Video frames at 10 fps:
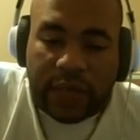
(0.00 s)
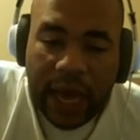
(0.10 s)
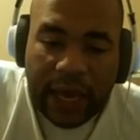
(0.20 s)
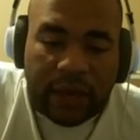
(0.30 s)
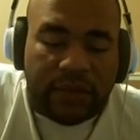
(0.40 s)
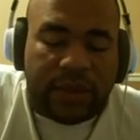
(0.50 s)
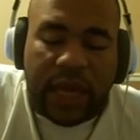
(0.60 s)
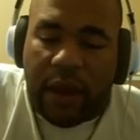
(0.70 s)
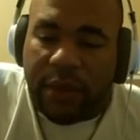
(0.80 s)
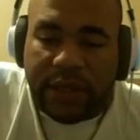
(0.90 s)
items, how
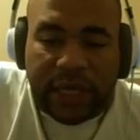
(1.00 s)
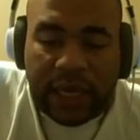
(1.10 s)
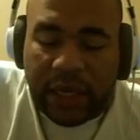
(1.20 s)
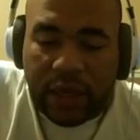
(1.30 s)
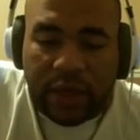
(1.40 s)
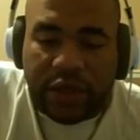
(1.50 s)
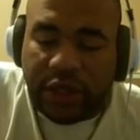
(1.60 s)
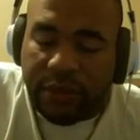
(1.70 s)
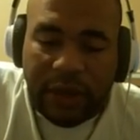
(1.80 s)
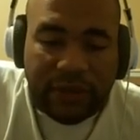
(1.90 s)
much they cleared,
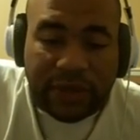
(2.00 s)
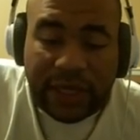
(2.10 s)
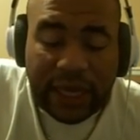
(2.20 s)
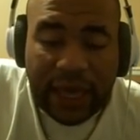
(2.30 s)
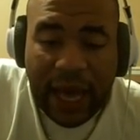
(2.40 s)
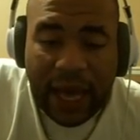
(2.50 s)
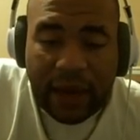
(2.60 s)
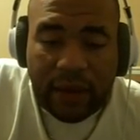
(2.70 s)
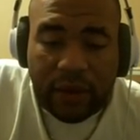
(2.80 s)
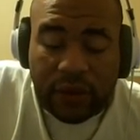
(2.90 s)
gem levels that they got
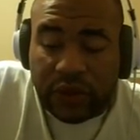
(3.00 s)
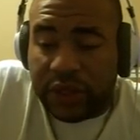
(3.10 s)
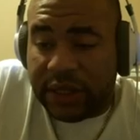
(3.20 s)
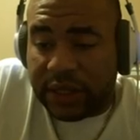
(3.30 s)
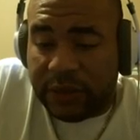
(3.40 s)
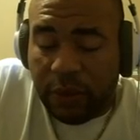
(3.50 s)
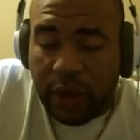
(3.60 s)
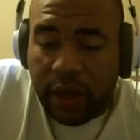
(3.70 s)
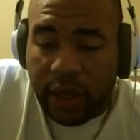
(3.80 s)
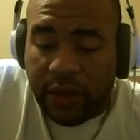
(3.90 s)
using this
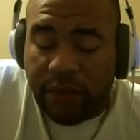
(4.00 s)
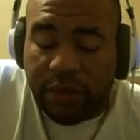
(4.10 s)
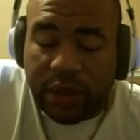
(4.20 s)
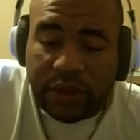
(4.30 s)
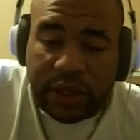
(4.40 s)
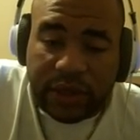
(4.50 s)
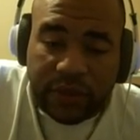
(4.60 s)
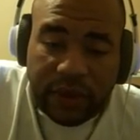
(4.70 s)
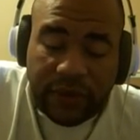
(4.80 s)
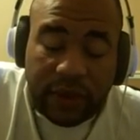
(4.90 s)
exploit, and then Blizzard gets rid
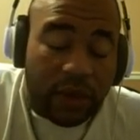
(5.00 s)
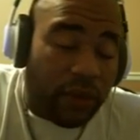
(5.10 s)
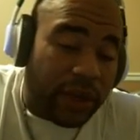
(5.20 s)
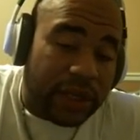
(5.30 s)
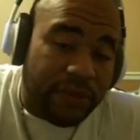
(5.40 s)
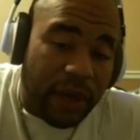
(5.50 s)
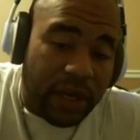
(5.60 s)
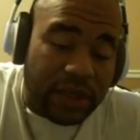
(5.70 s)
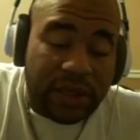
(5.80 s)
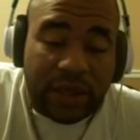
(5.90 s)
of it, no one gets
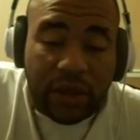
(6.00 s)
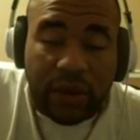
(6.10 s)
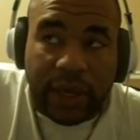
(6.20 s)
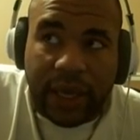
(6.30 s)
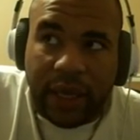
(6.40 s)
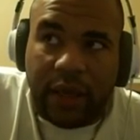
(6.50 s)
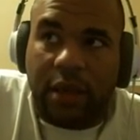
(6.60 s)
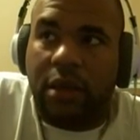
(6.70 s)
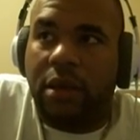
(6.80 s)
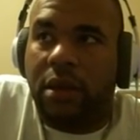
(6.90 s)
punished. So again,
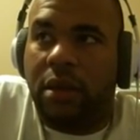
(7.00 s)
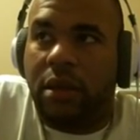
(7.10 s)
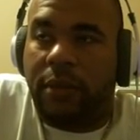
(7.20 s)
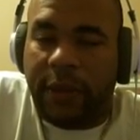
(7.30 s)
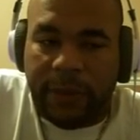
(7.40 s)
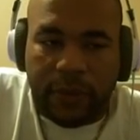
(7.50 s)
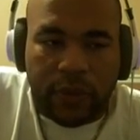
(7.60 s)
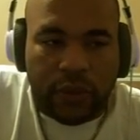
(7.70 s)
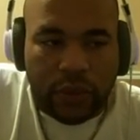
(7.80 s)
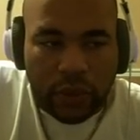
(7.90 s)
the people
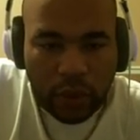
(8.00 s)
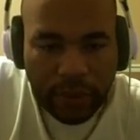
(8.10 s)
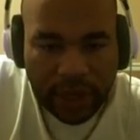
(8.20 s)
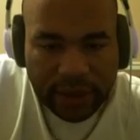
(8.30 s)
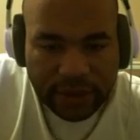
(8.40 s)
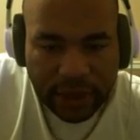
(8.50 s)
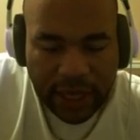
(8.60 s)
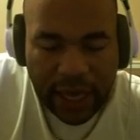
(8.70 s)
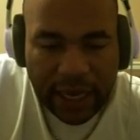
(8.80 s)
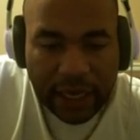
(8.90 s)
who knew about this
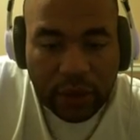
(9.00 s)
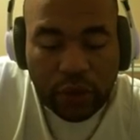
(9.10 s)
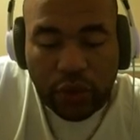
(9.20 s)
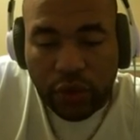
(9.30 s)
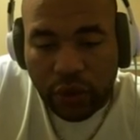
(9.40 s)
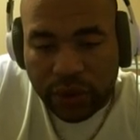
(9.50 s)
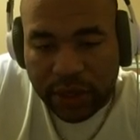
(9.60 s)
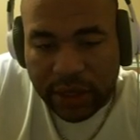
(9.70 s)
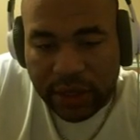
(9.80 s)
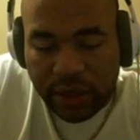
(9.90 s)
mechanic and who used
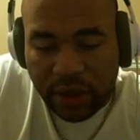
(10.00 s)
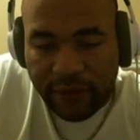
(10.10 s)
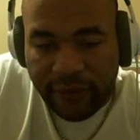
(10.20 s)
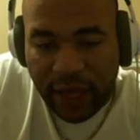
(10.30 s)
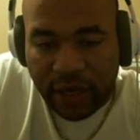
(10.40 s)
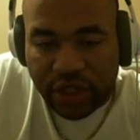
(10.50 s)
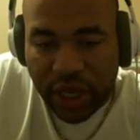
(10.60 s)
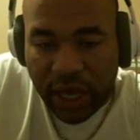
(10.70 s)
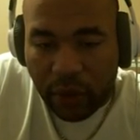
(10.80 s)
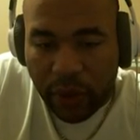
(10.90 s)
it to their advantage got
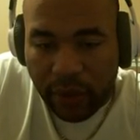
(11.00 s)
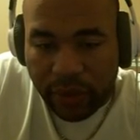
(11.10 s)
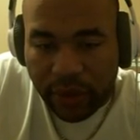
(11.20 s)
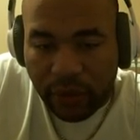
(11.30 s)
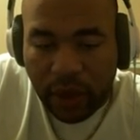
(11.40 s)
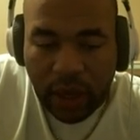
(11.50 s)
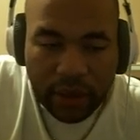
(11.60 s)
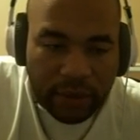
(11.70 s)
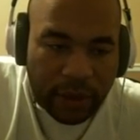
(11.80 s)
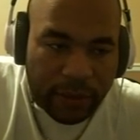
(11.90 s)
away with it, while other
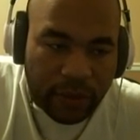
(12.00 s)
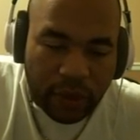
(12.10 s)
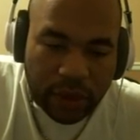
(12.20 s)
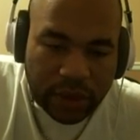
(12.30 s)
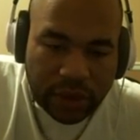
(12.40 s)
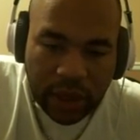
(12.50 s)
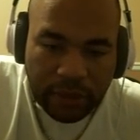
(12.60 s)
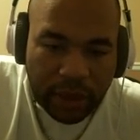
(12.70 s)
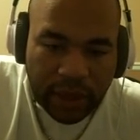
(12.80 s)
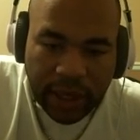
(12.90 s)
people who are just trying to
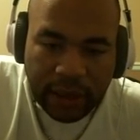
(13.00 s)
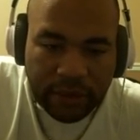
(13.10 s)
play the game